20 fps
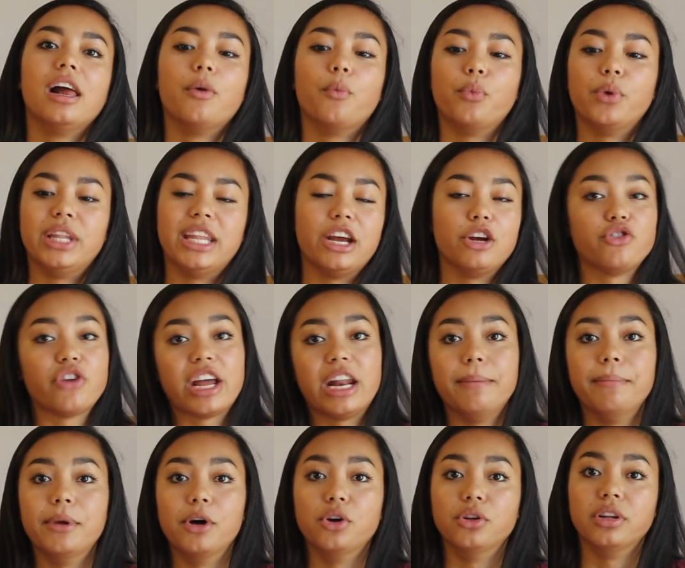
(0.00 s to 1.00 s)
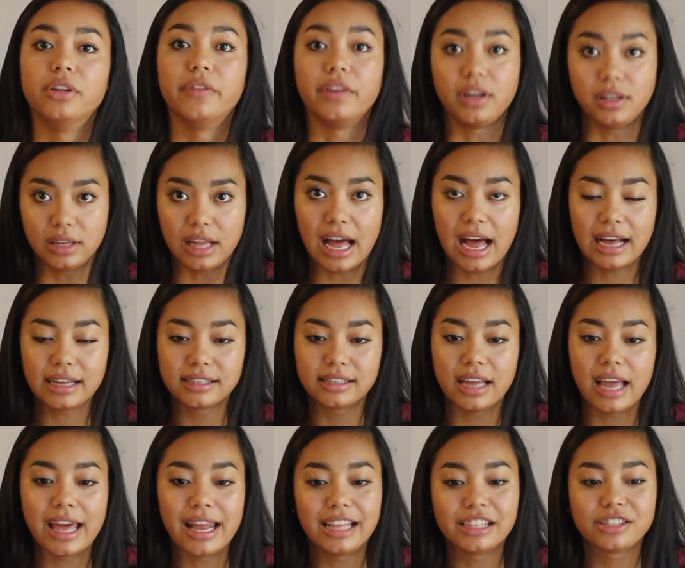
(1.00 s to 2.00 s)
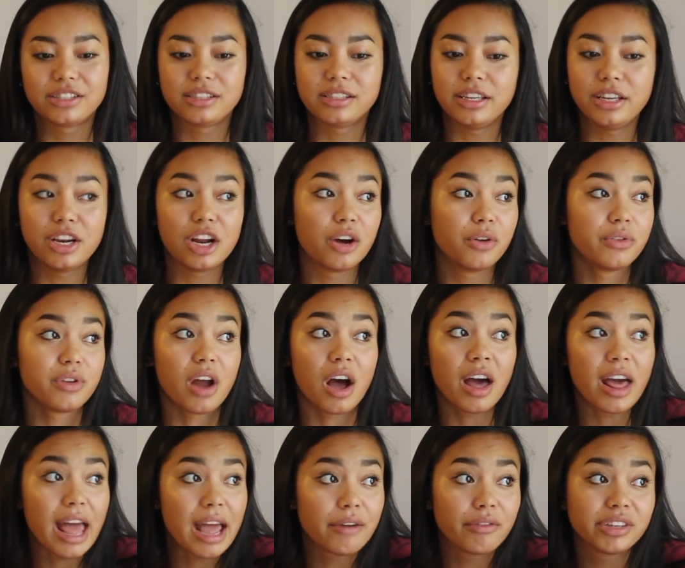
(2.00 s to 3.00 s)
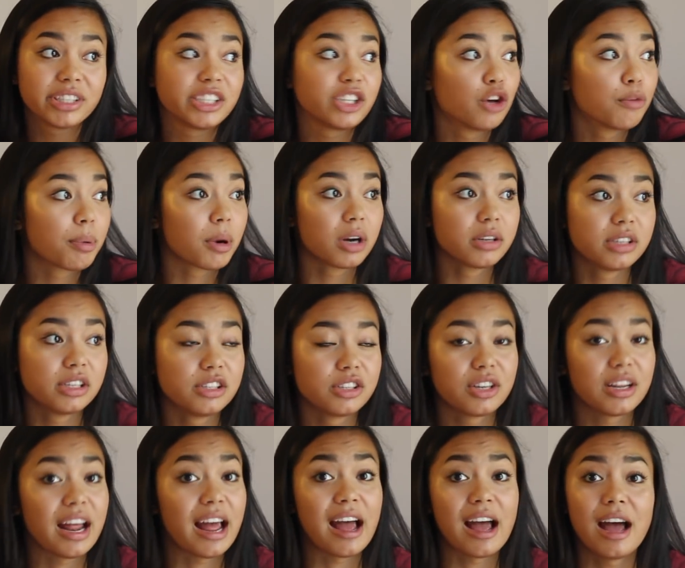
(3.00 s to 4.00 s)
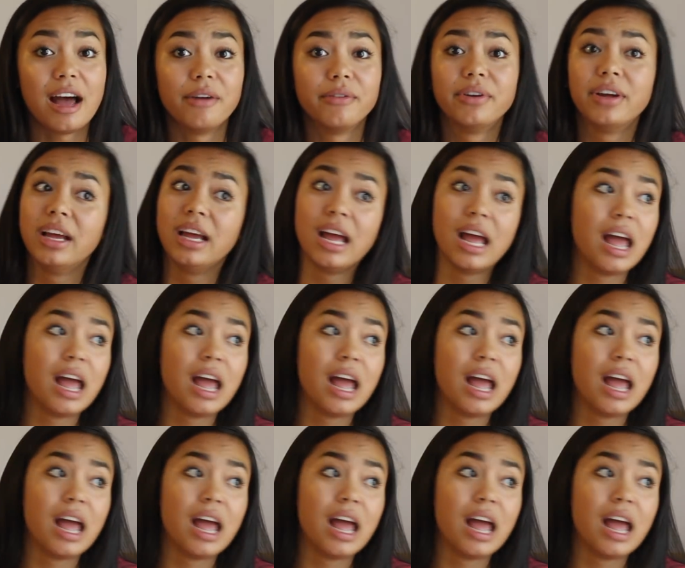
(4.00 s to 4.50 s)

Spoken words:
when they're trying to build the class. And it's, not every single person's going to have